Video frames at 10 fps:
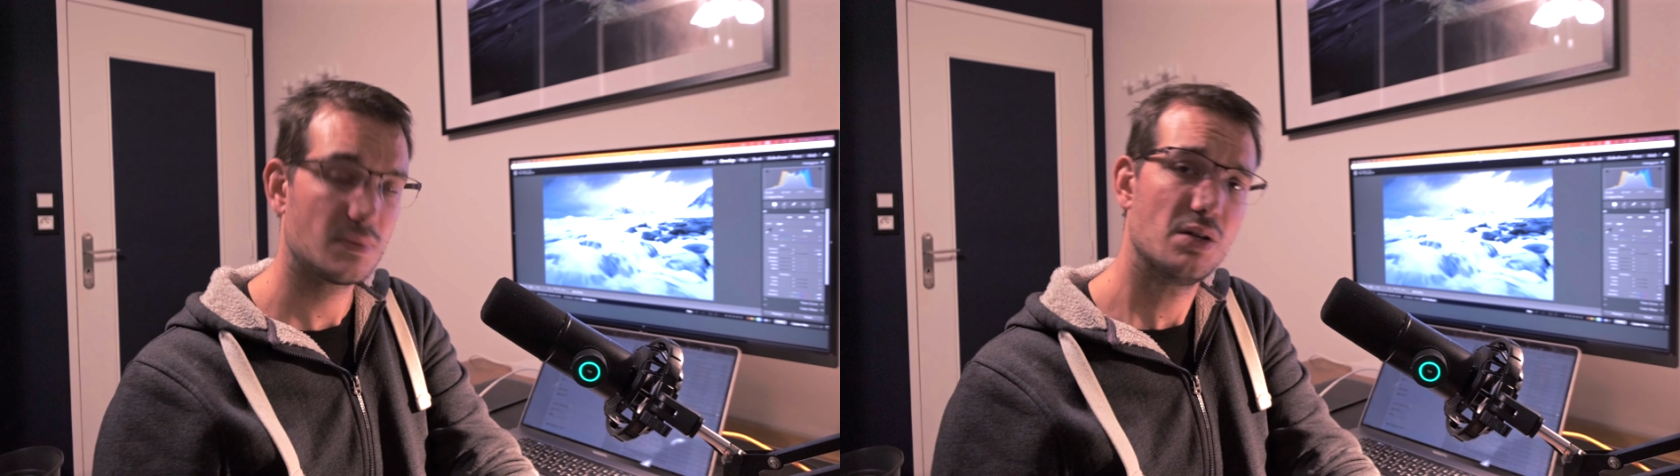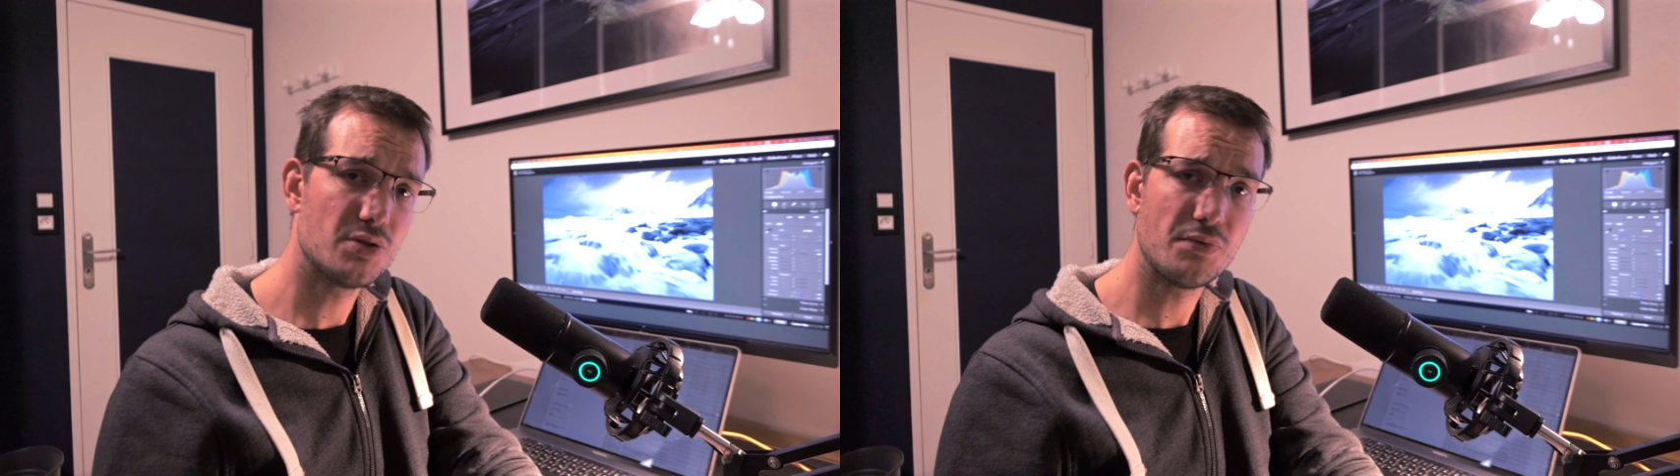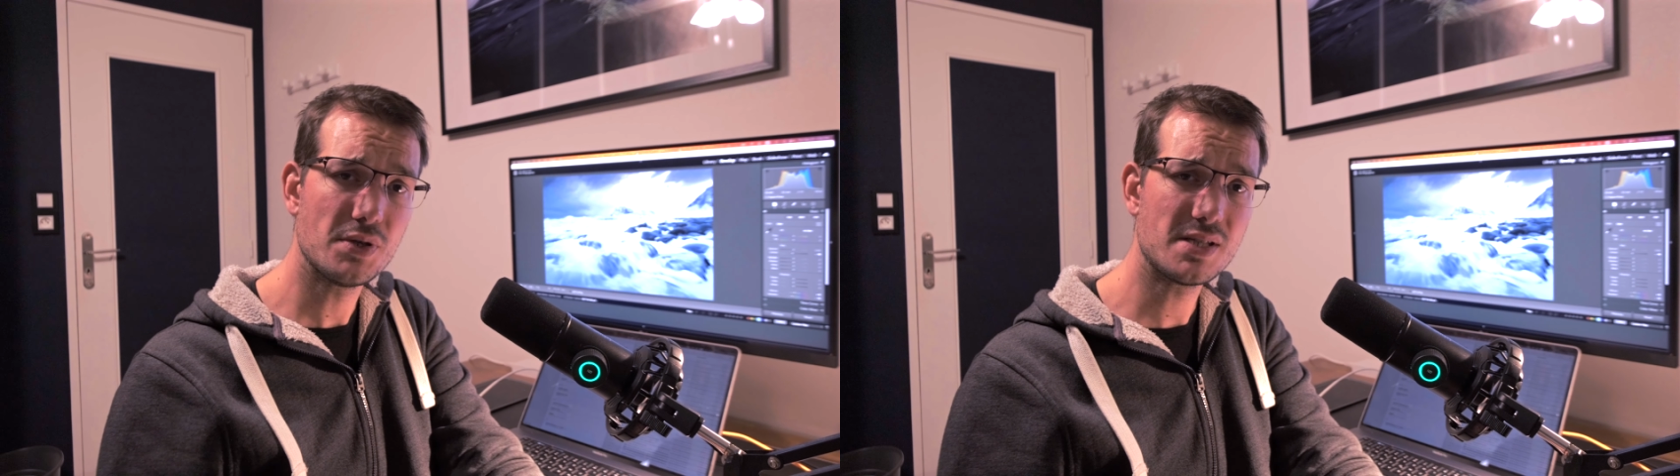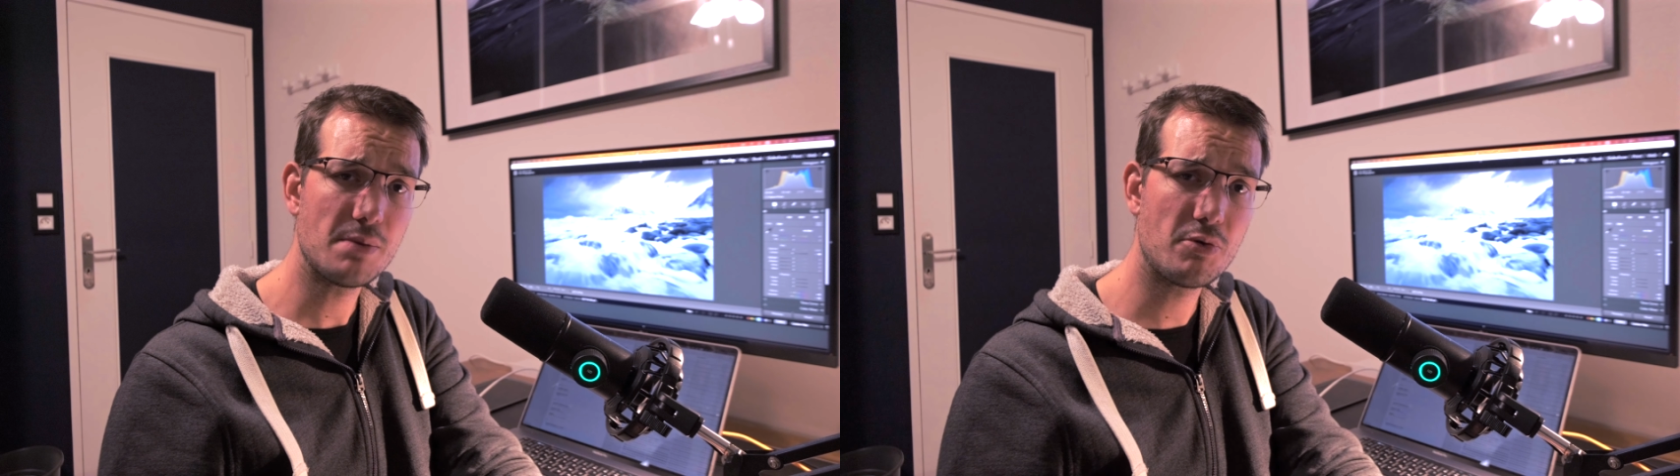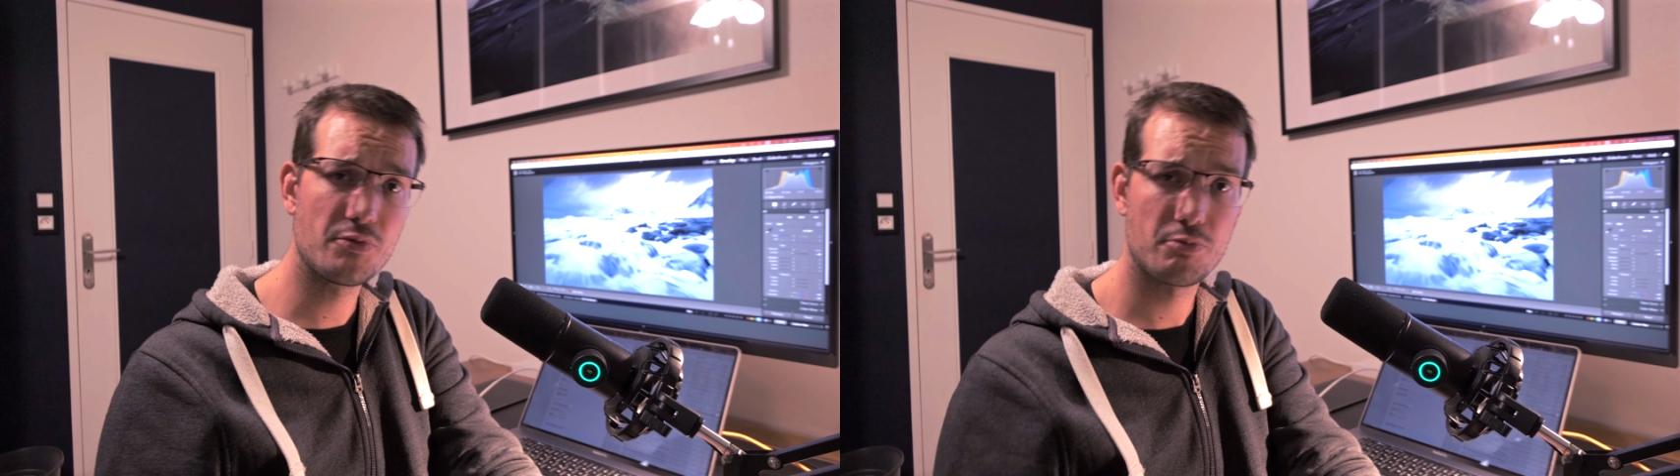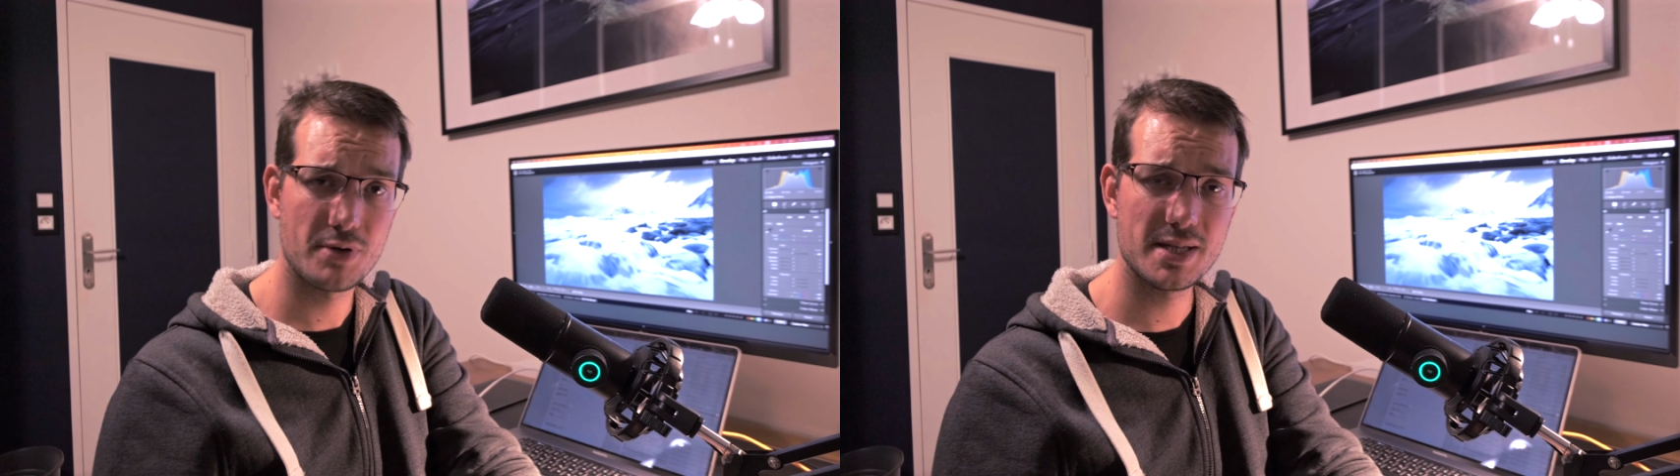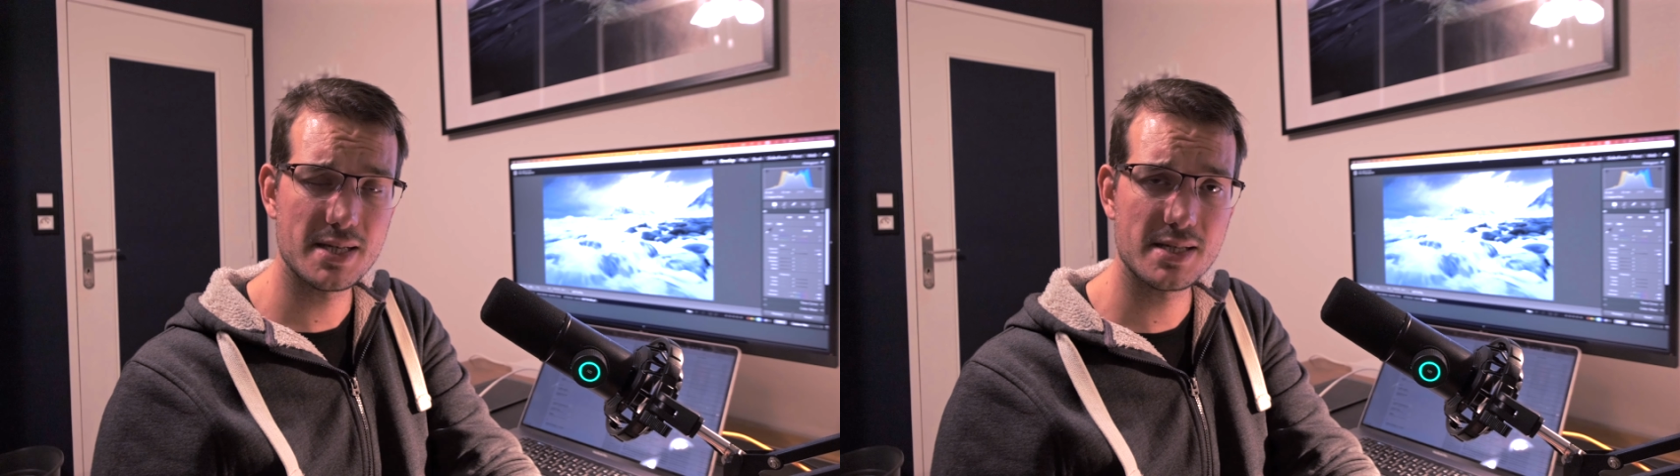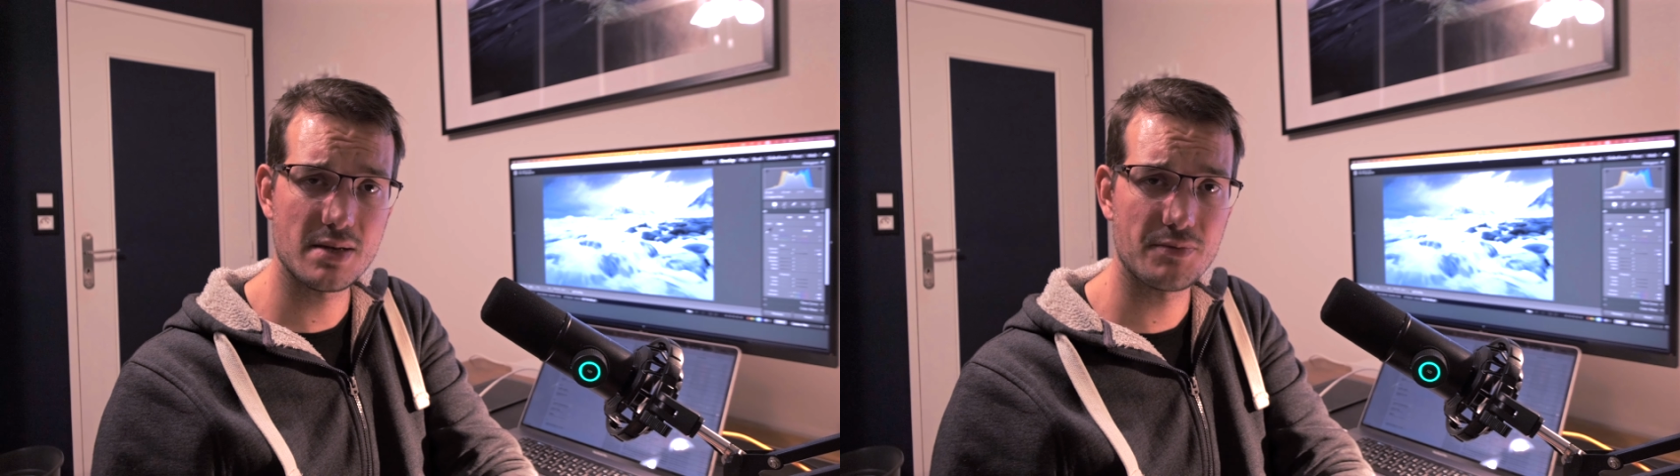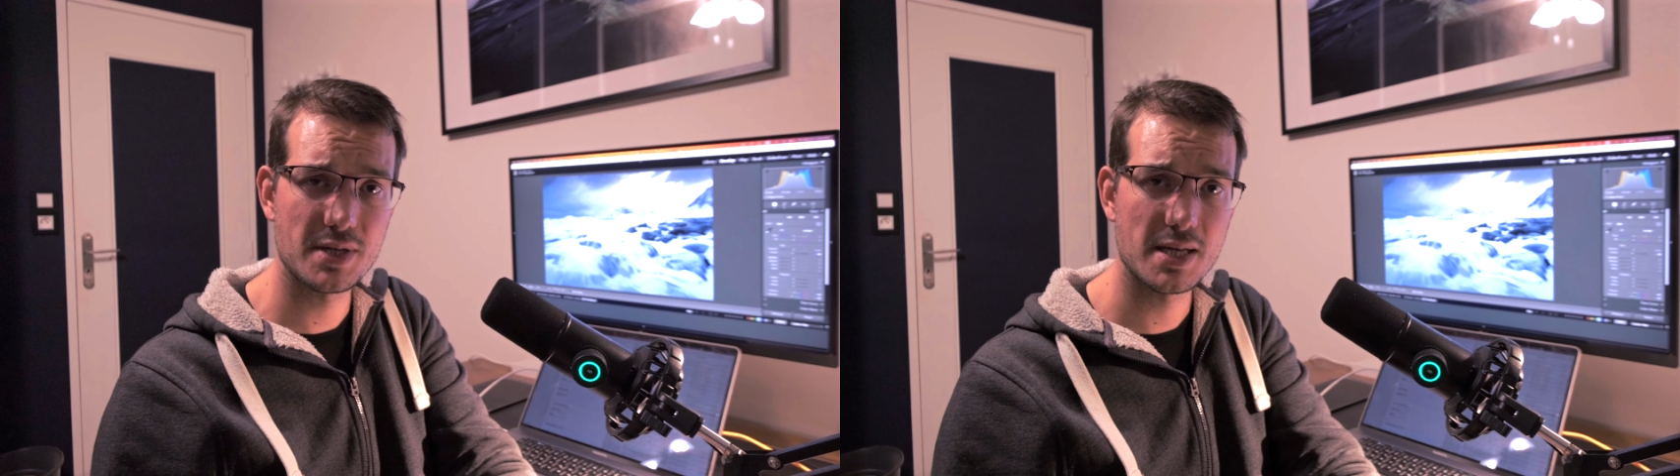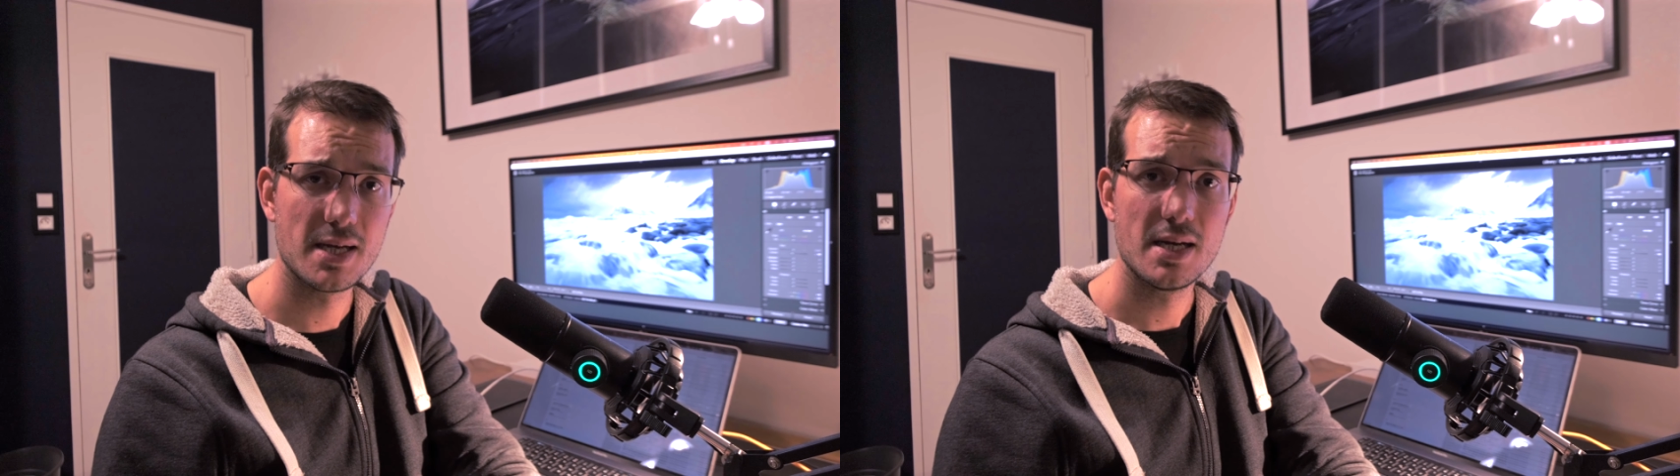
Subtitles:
The first step of printing something